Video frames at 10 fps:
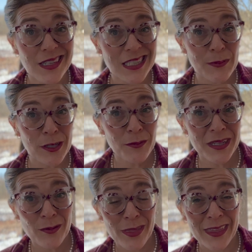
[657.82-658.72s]

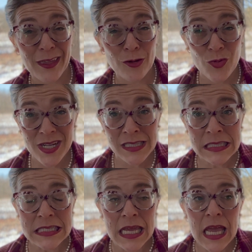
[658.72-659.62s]
experiment with the other
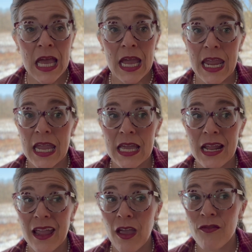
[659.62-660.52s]
ones and
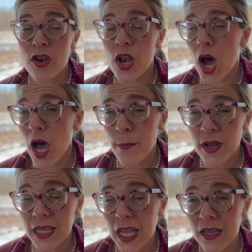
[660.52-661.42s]
I have not
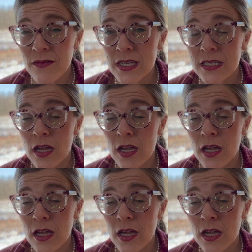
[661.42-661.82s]
put a canvas